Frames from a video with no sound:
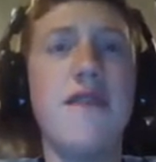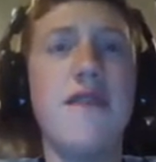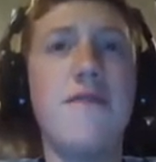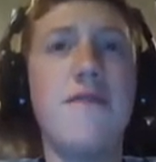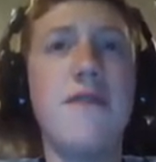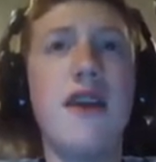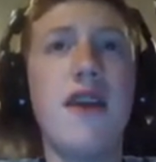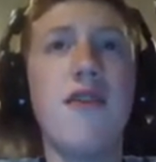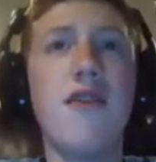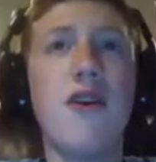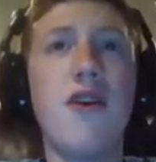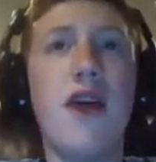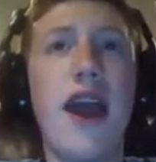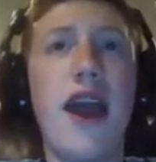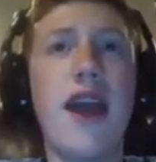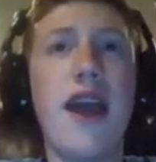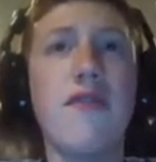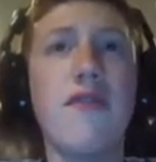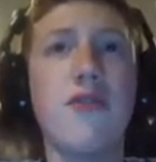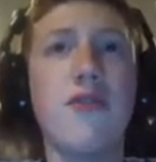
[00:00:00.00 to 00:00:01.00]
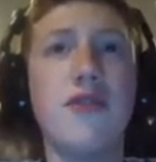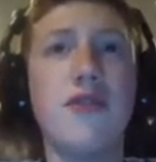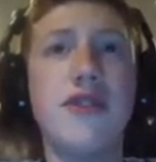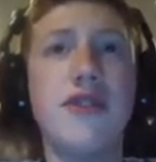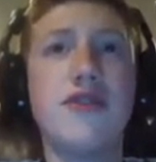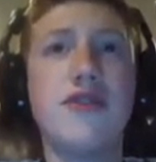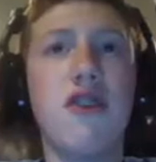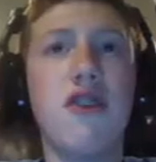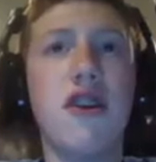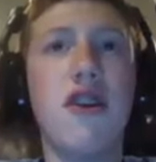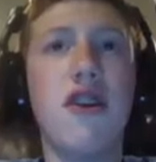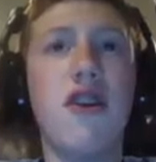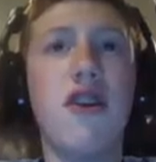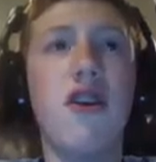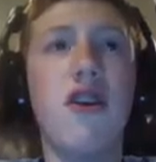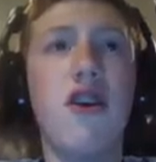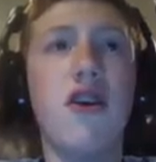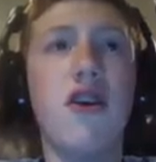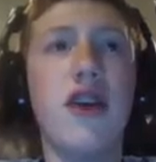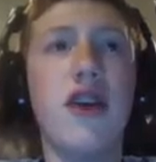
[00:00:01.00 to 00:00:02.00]
Pharo, I haven't really started at
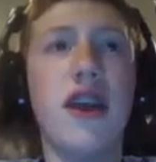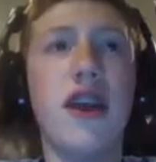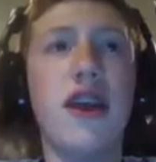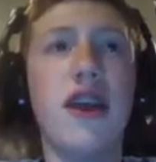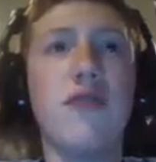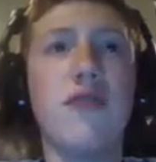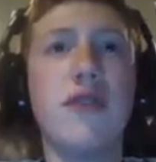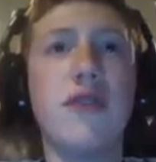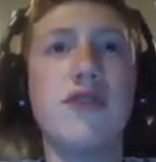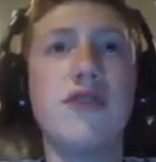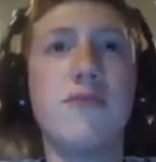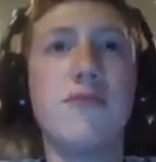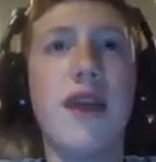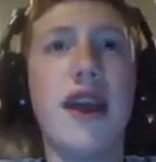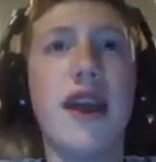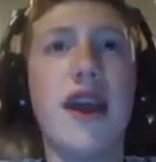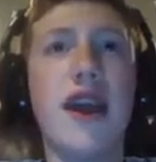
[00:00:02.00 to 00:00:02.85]
all, and Razorback,